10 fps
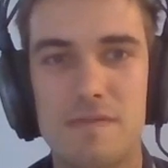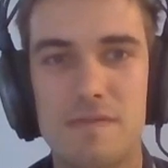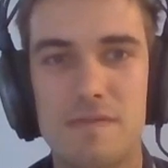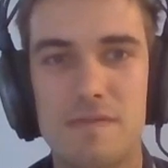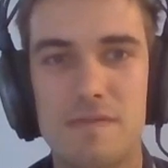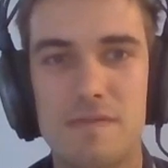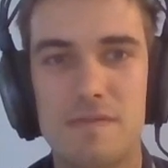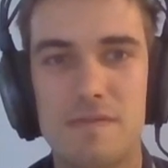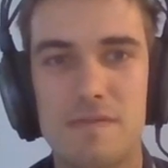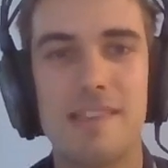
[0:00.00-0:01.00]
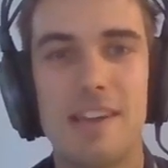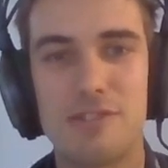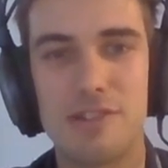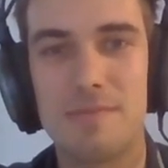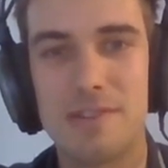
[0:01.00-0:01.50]
there's a healthy
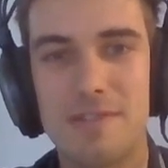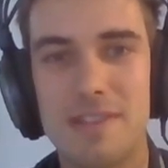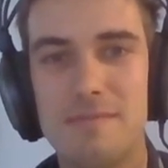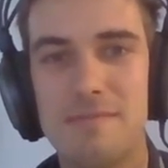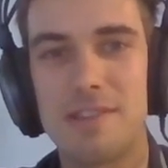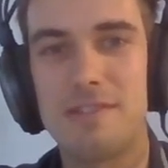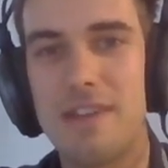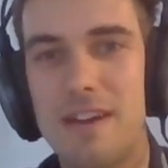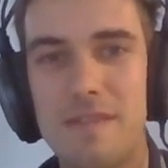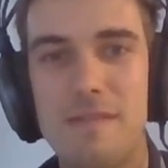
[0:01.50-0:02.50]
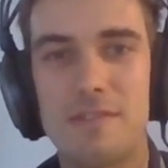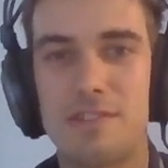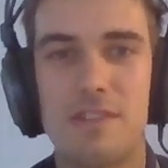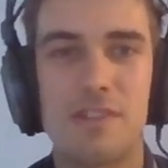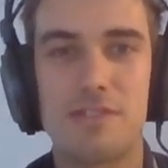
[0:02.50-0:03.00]
tension between them. So you have
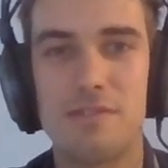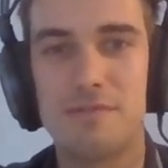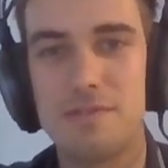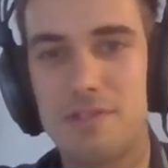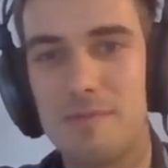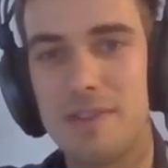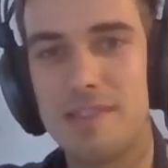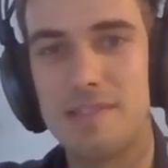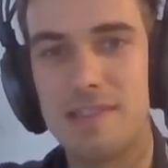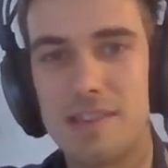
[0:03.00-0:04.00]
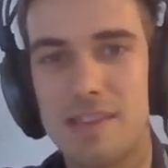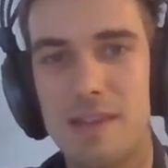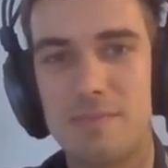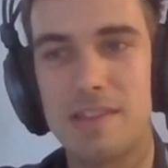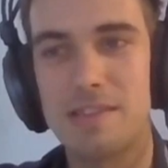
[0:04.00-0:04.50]
infrastructure, whose job it is to
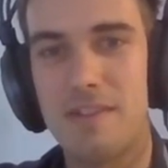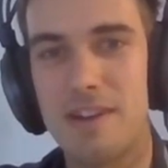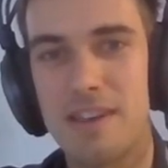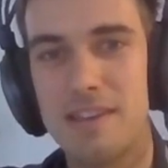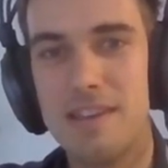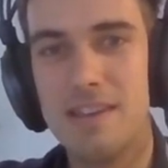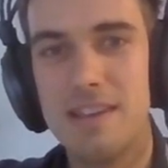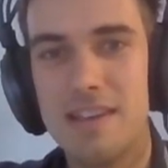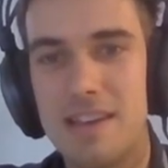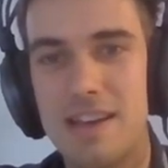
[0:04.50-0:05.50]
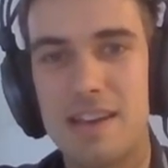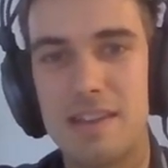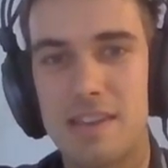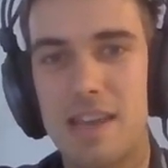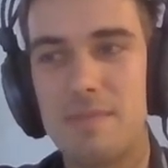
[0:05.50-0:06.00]
keep things running
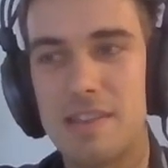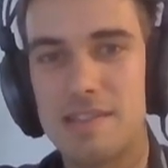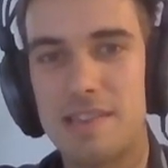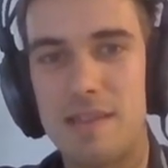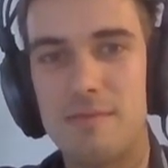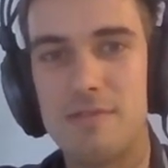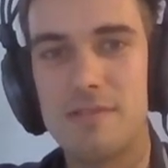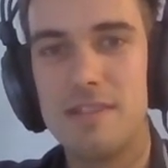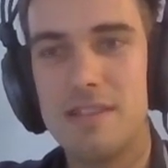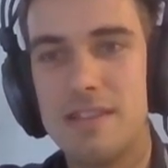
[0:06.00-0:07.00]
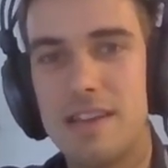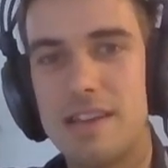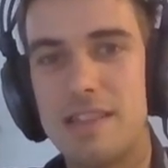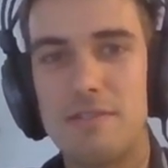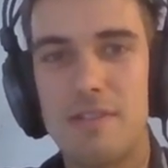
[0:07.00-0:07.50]
and keep things stable.
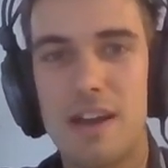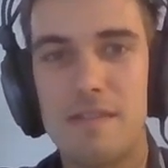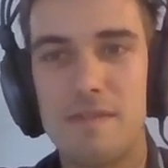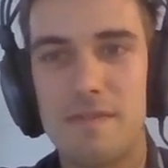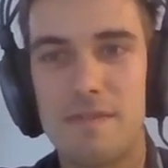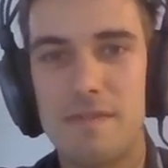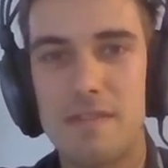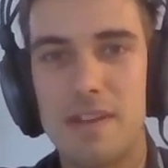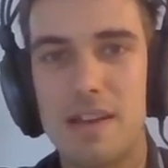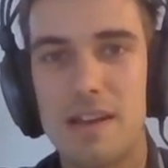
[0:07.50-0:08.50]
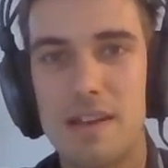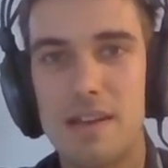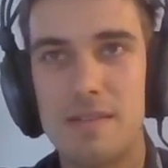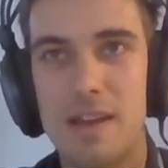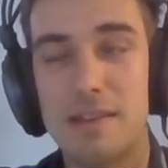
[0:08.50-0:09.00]
And then you have,
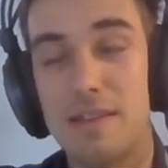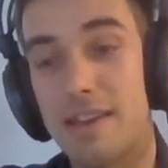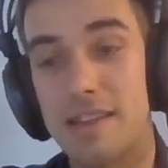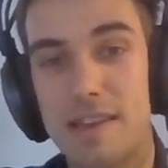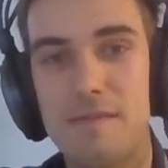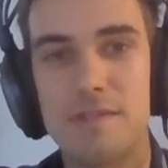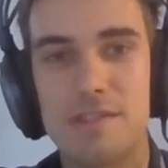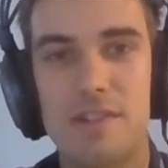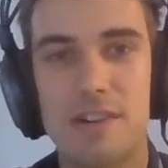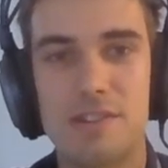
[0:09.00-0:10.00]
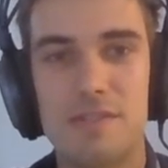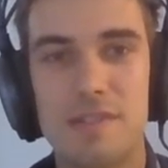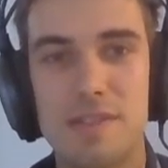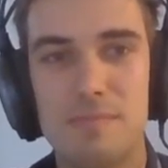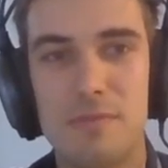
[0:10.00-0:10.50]
and I guess infrastructure
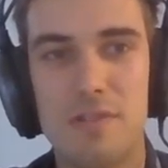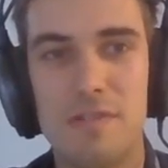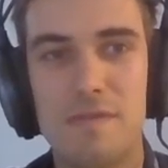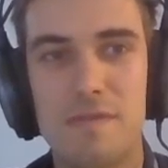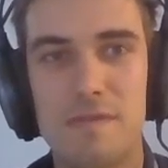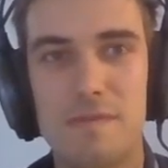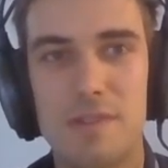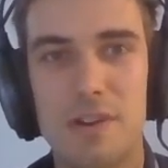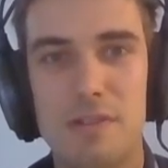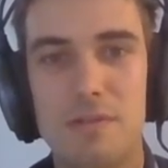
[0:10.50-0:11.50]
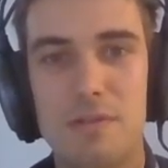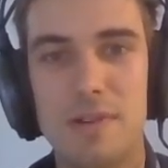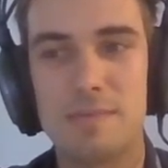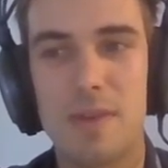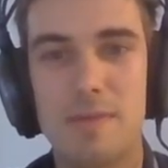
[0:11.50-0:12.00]
is more of, you're
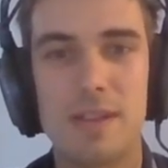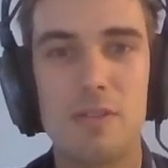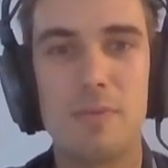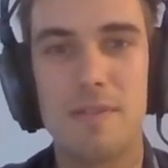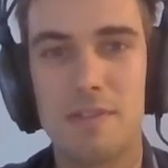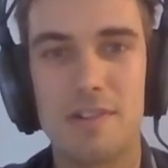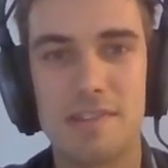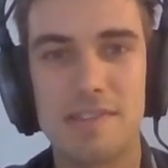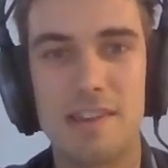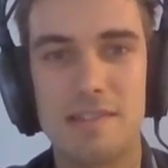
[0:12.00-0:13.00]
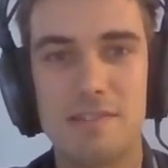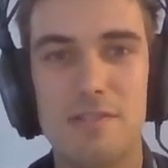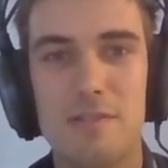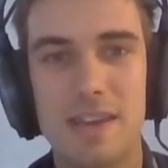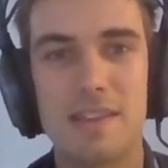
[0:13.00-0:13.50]
always maybe a little bit of a cost center. You're
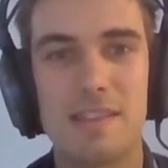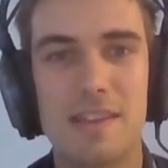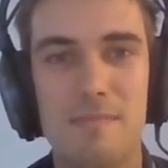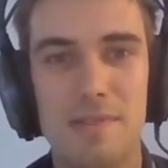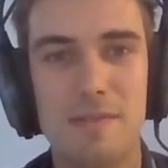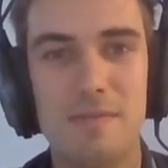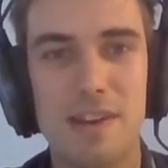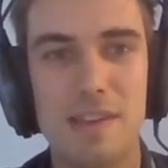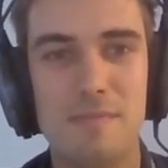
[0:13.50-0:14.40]
not making the company money,